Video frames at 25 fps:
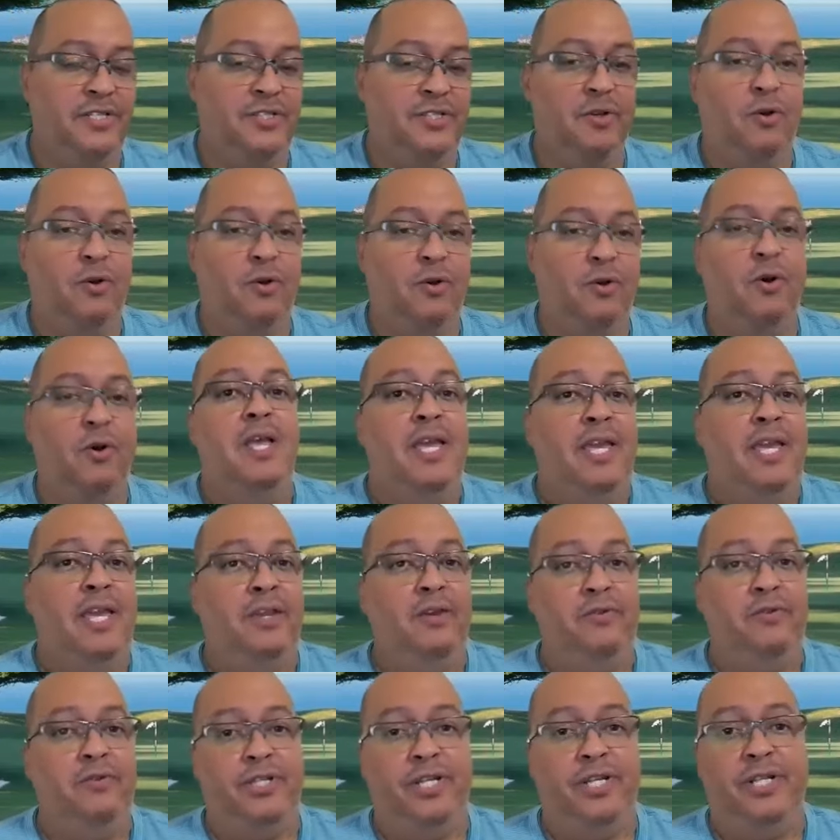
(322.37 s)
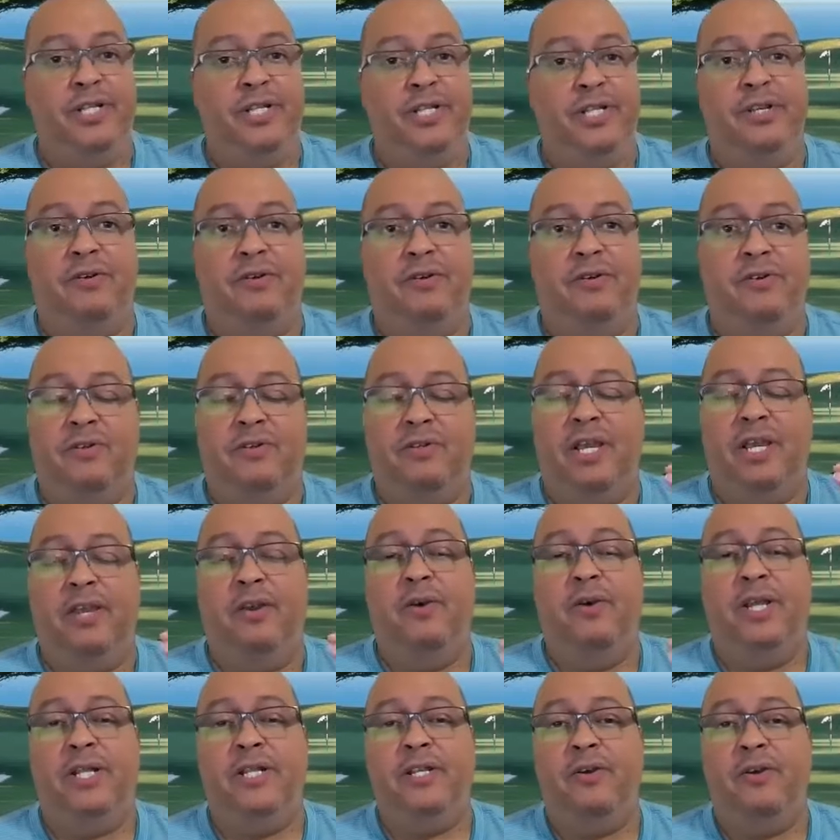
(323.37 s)
So Eugenio
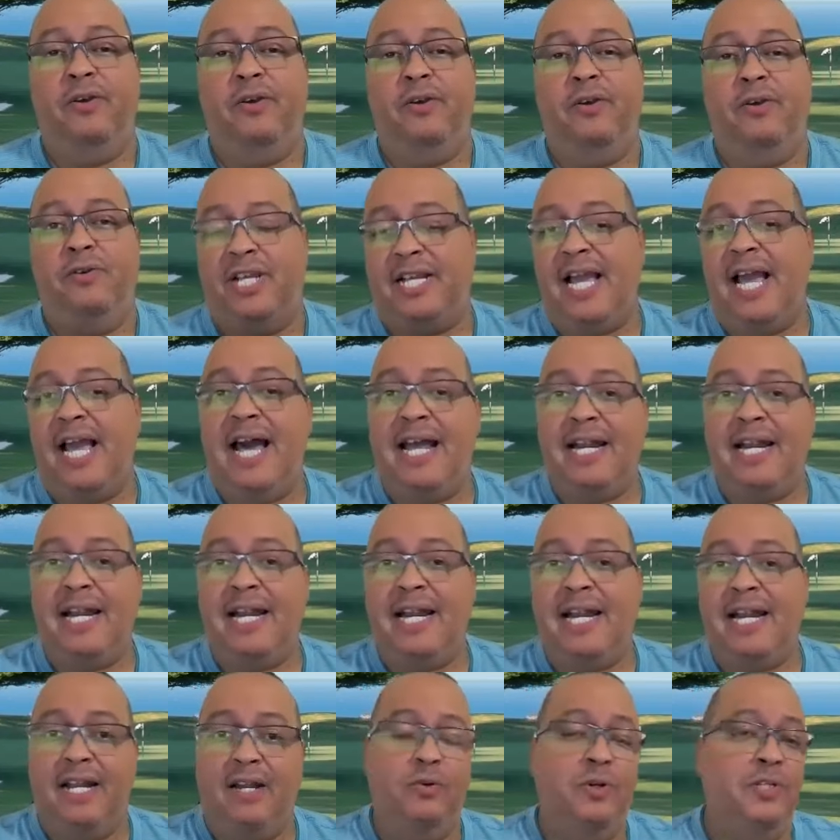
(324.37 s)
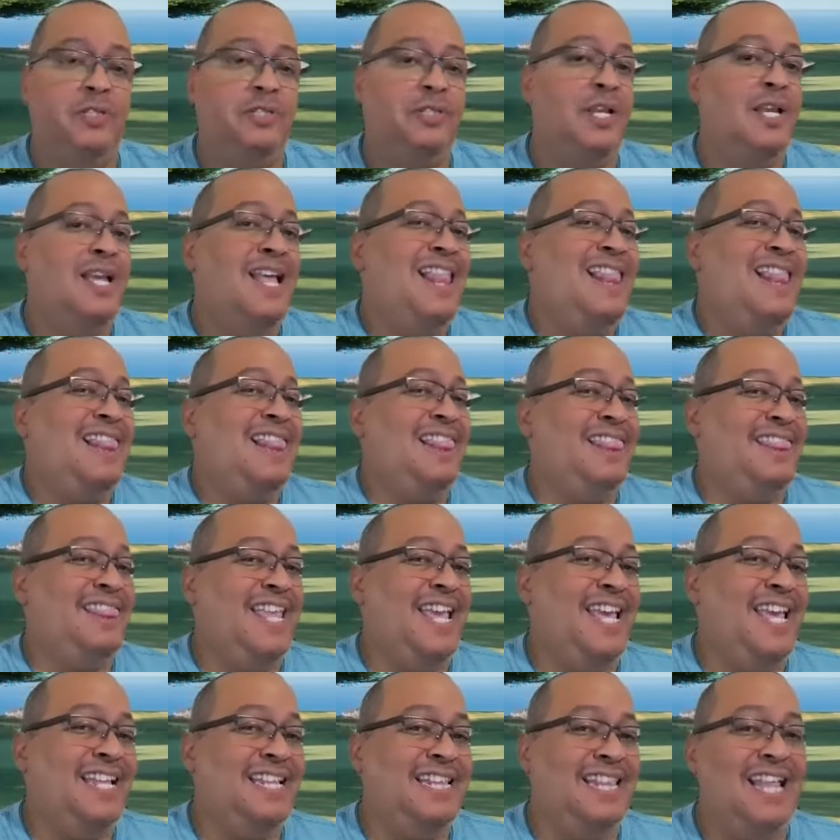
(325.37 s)
Chacarra, who was
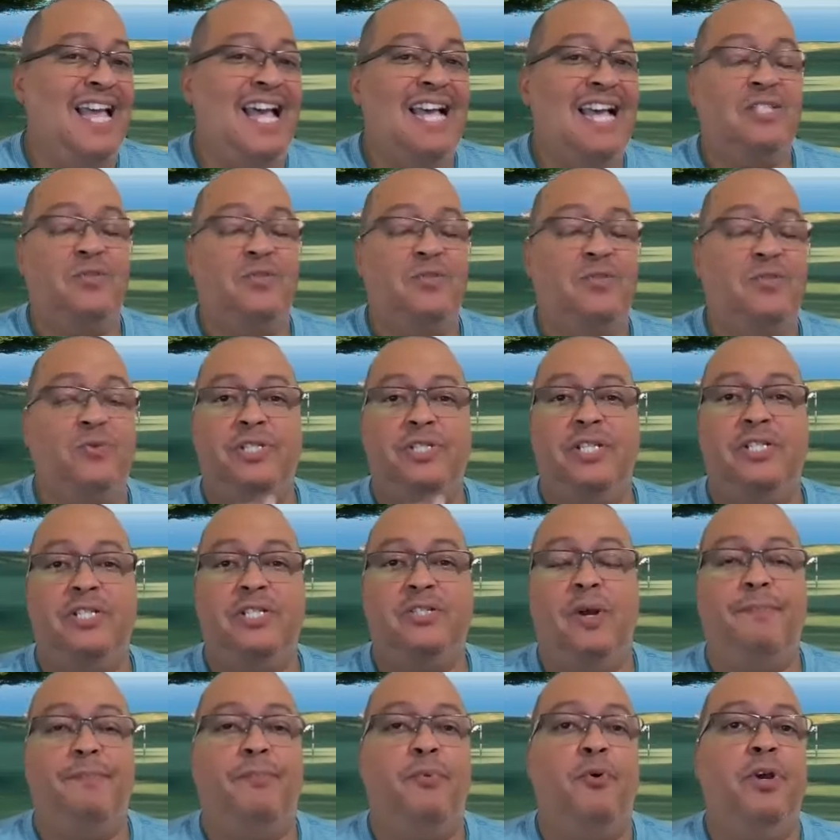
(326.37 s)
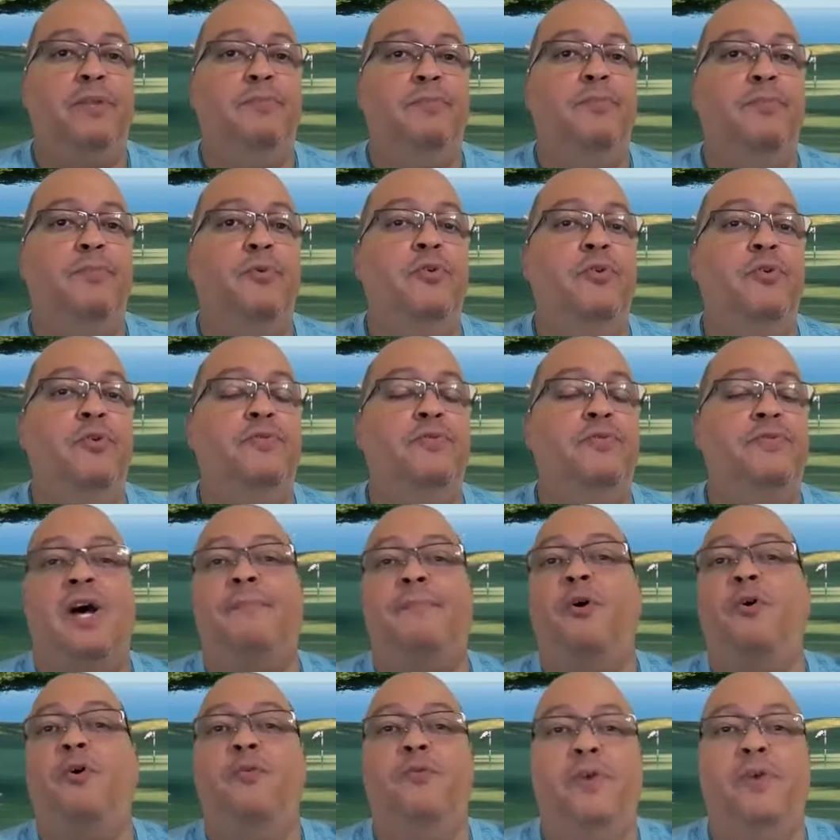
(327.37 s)
dead last with just 1 point, moves
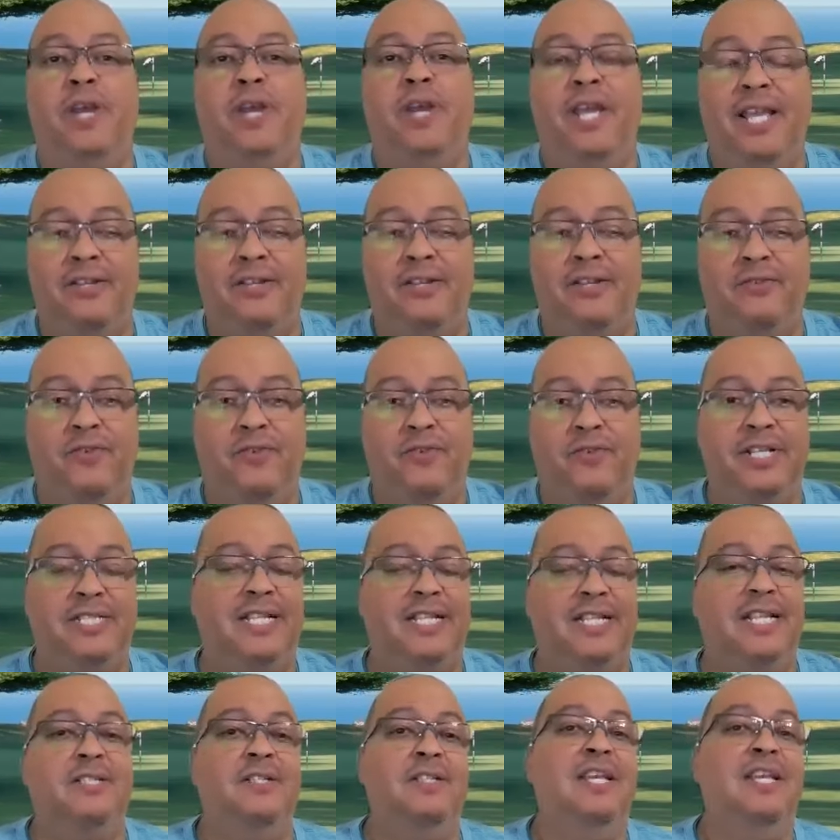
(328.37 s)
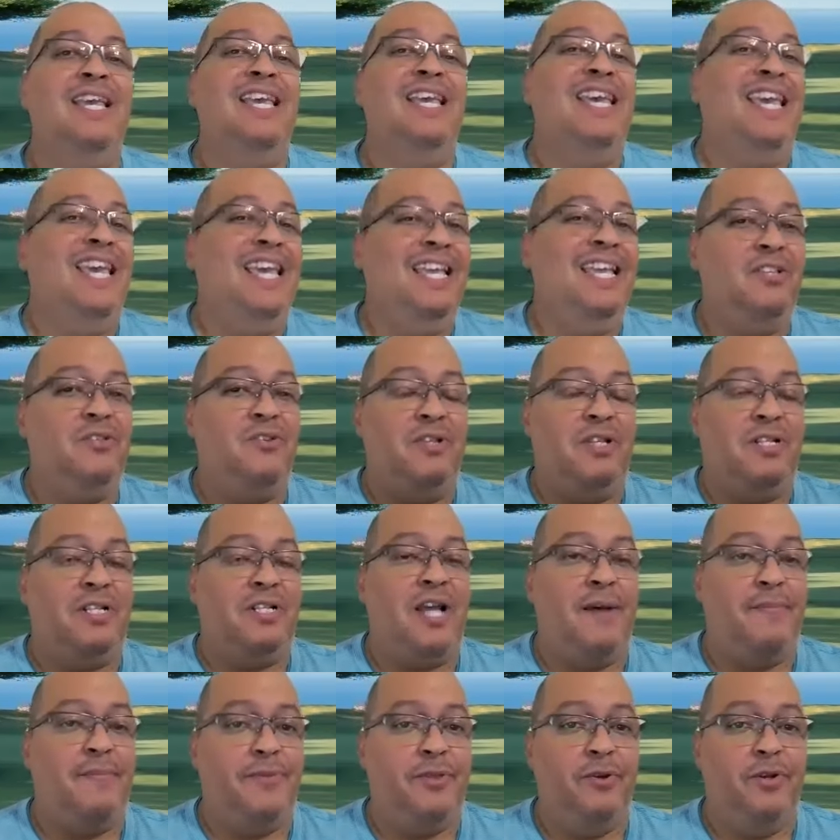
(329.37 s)
up over Henrik Stenson into the
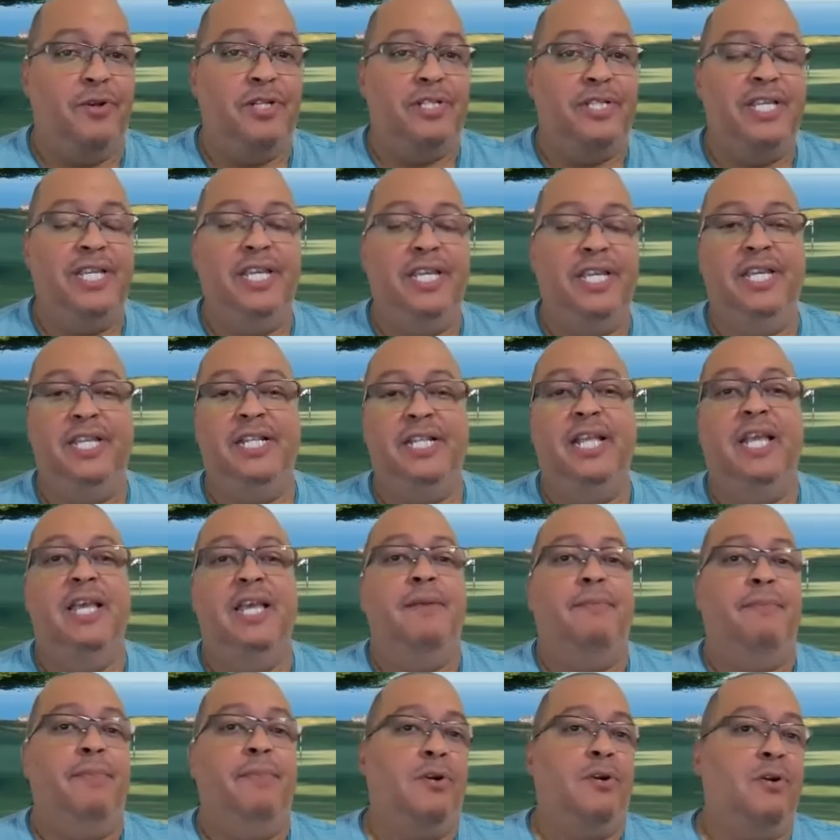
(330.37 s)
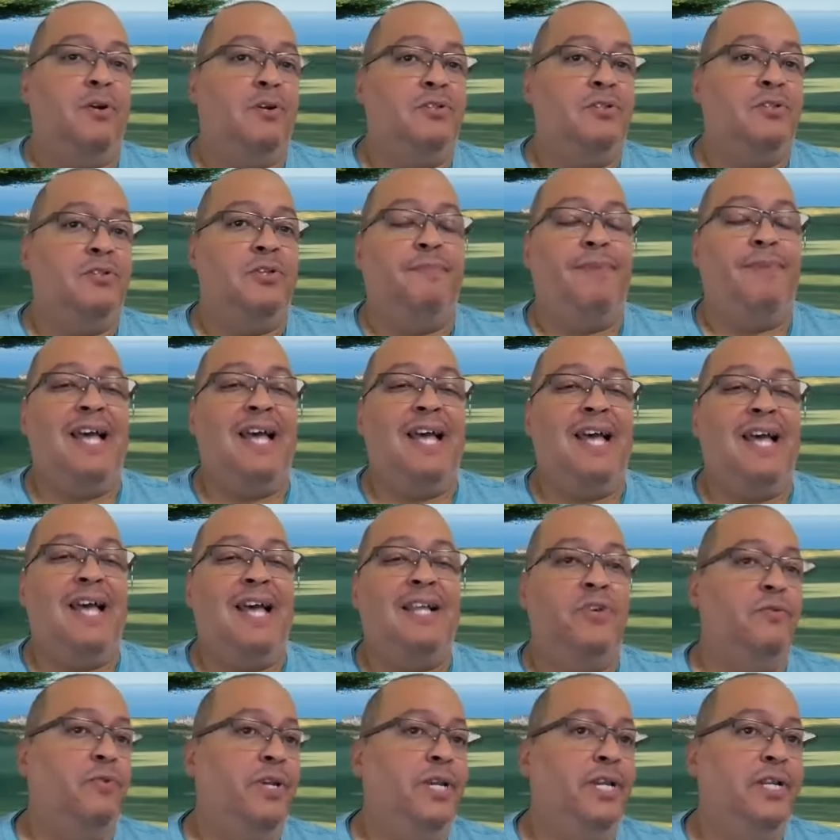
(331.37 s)
top 13, but also
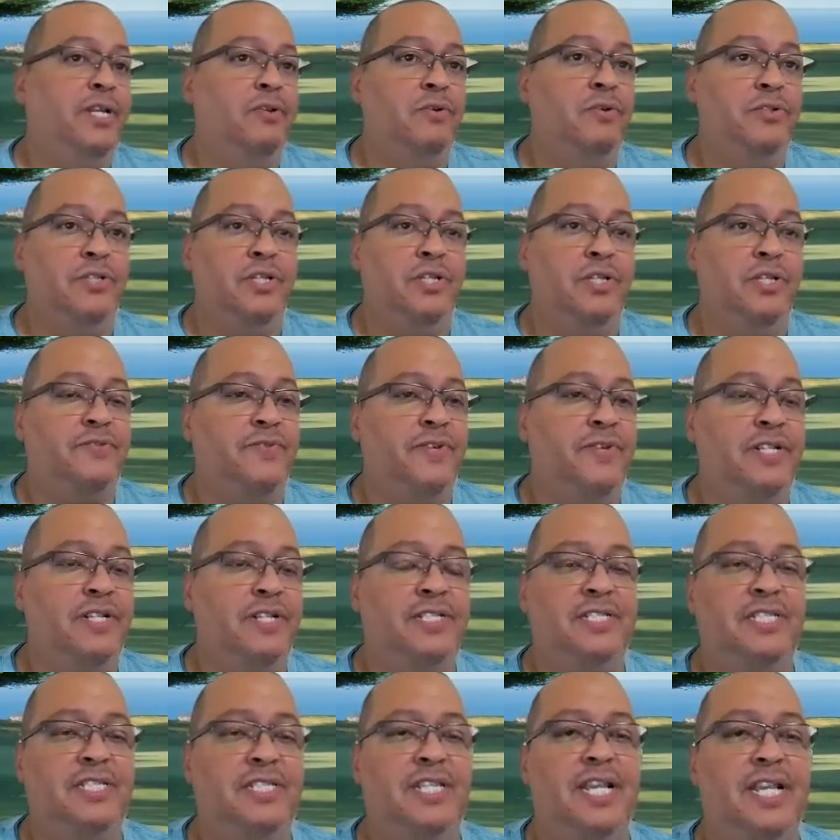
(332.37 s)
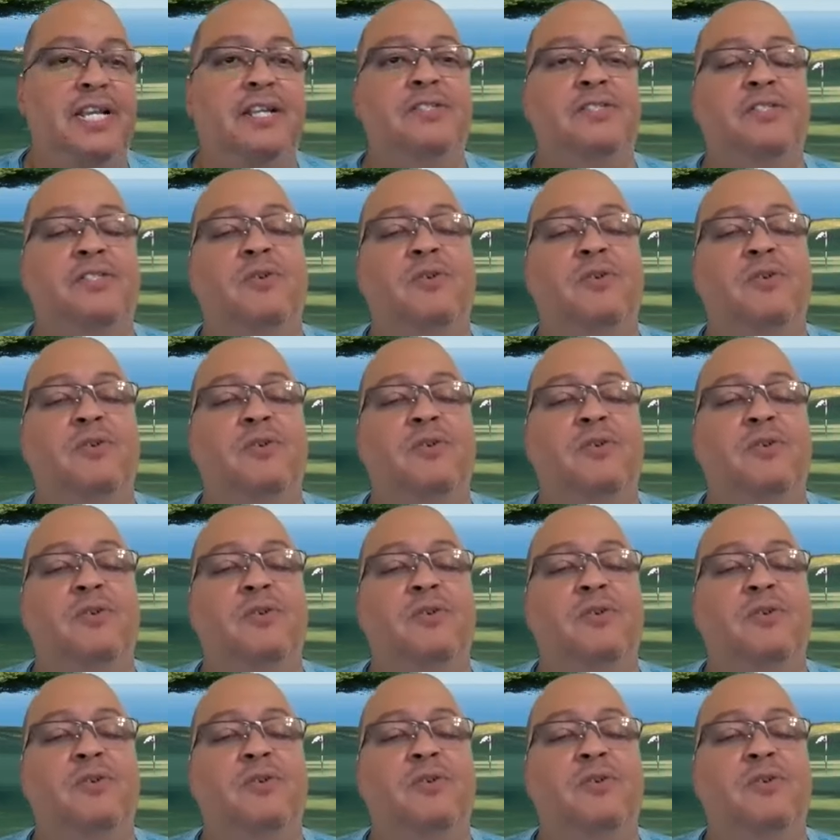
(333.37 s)
Patrick Reed, who just finished second.